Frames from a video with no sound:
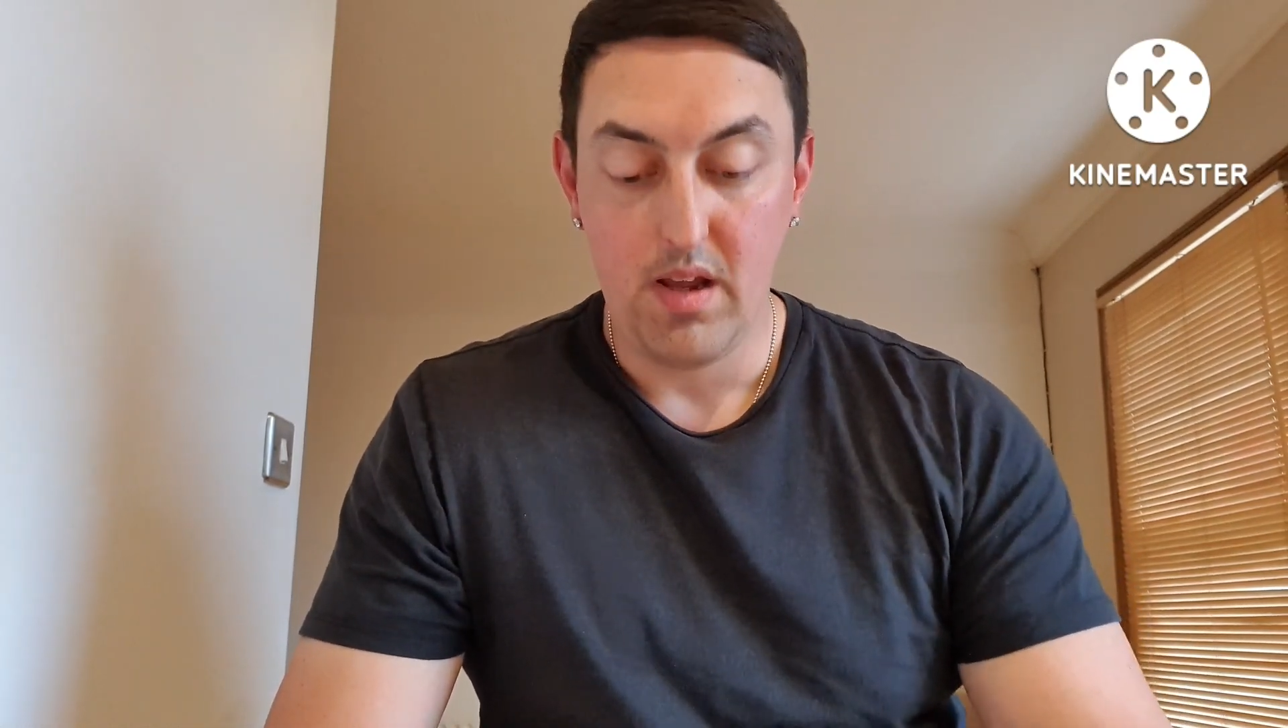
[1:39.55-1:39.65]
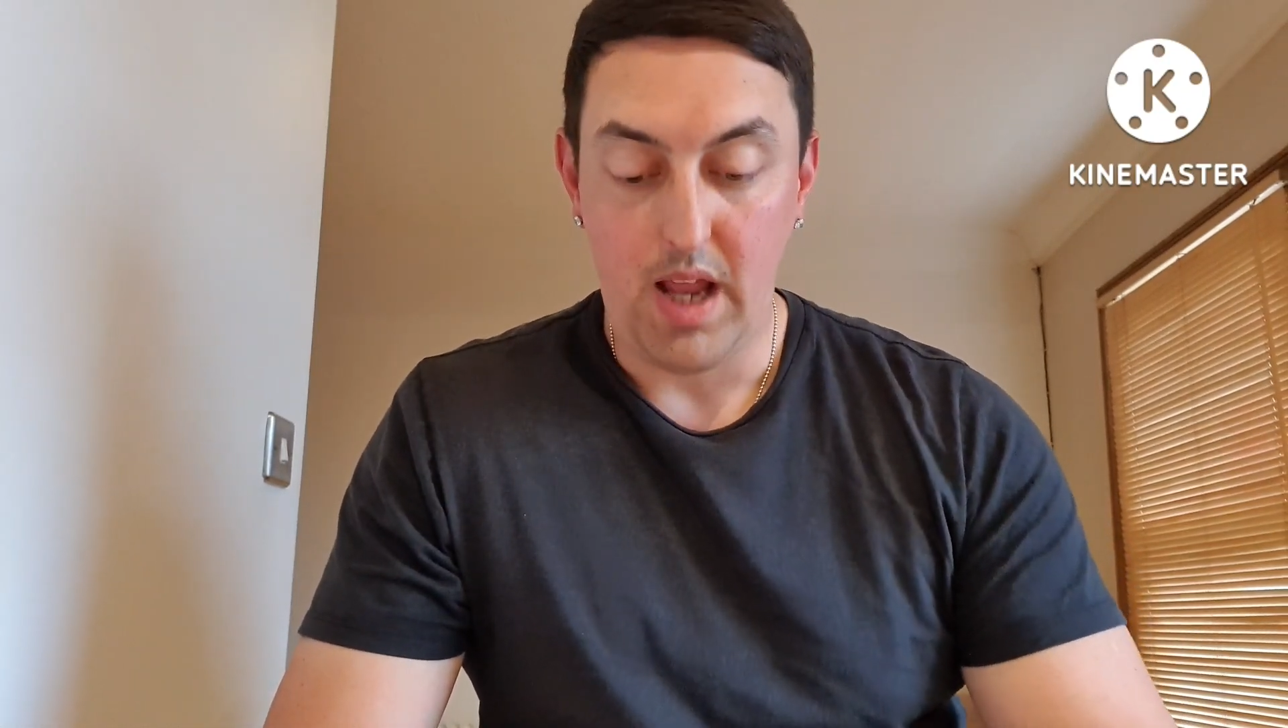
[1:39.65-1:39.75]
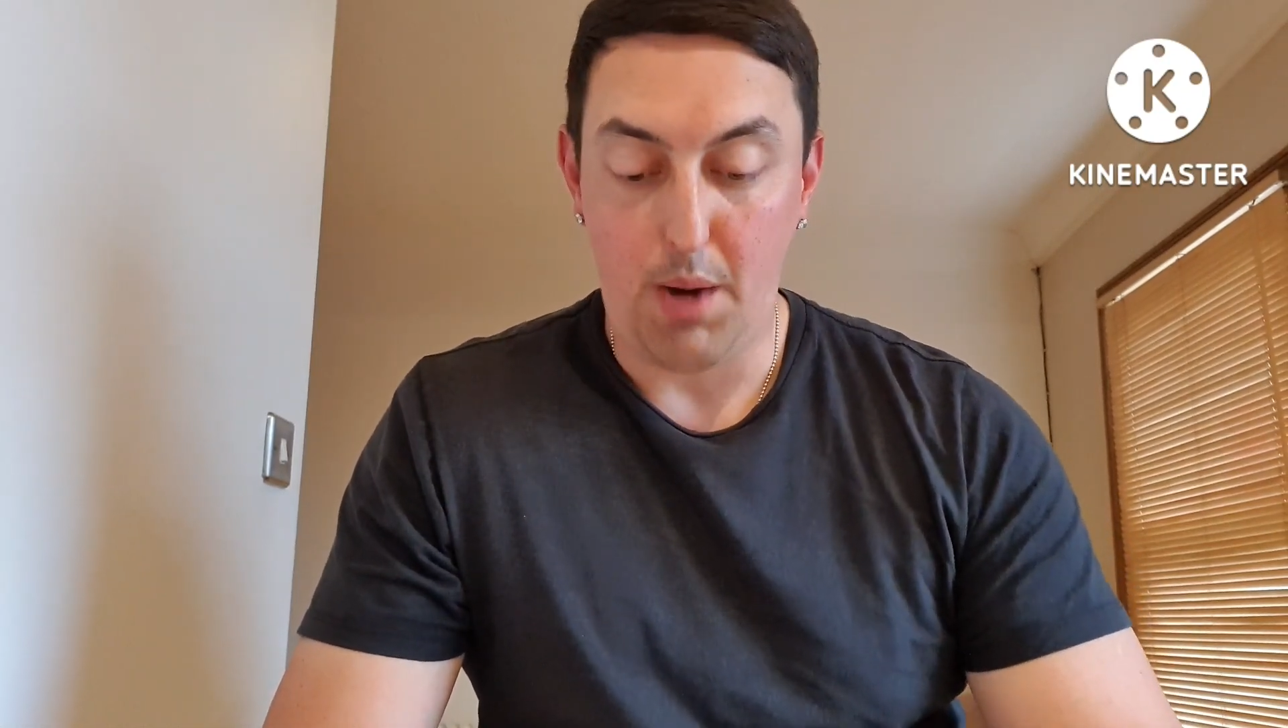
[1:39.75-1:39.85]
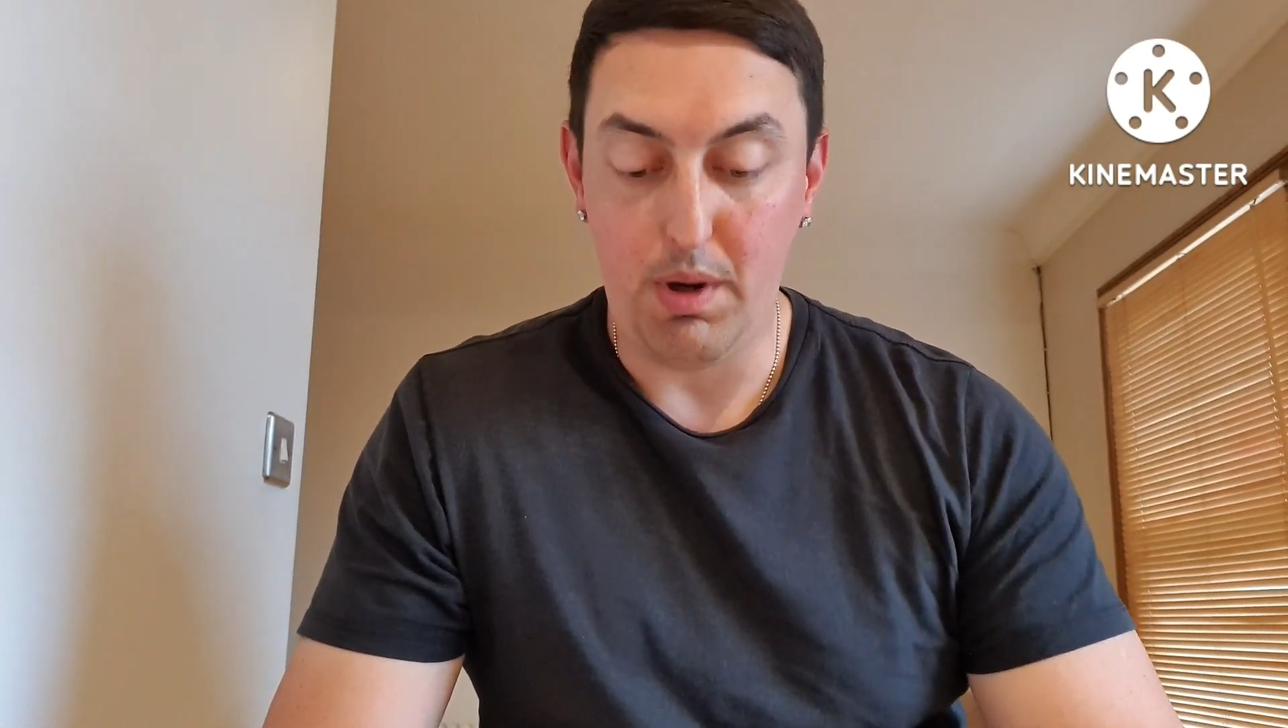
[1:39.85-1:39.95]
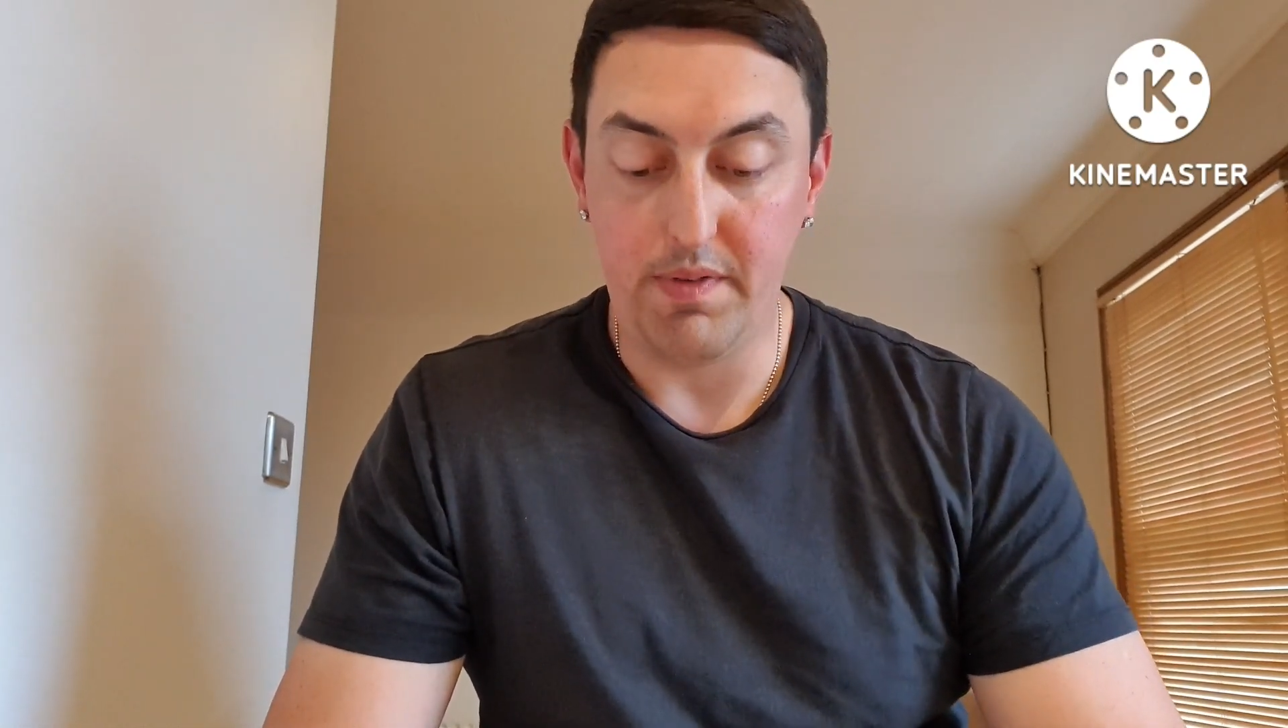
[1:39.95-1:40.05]

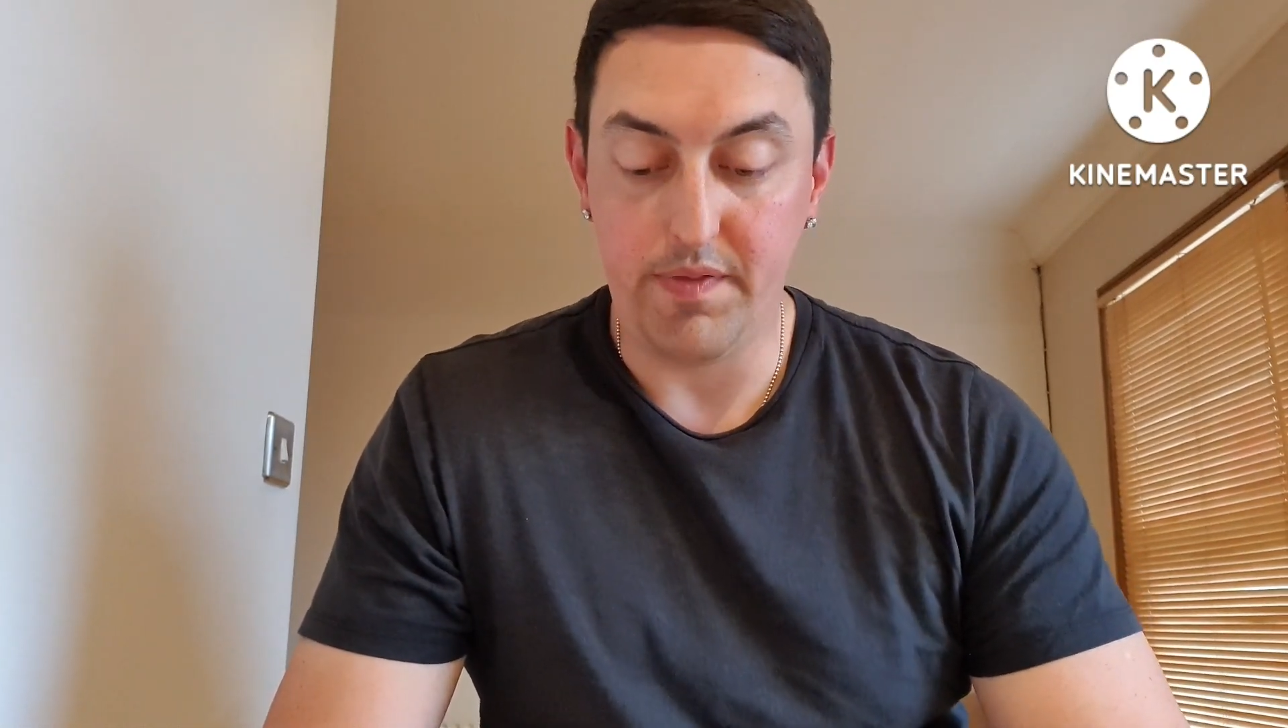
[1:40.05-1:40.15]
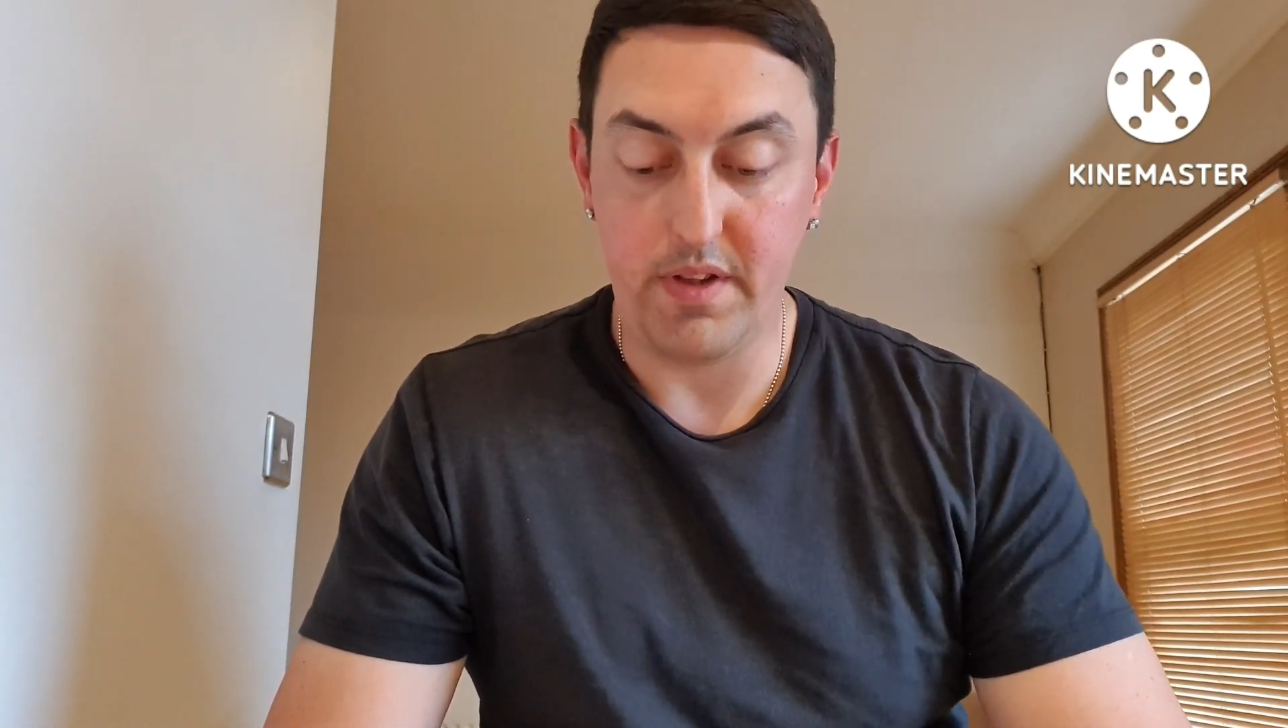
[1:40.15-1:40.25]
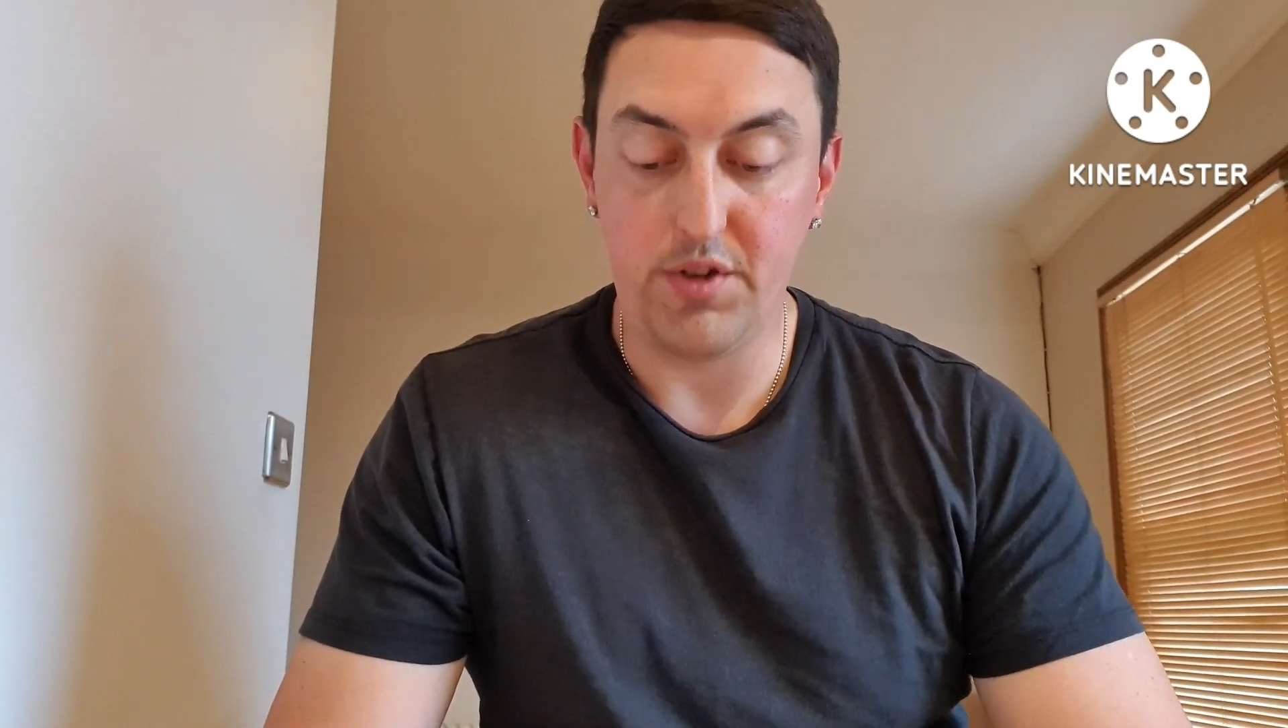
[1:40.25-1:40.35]
However, for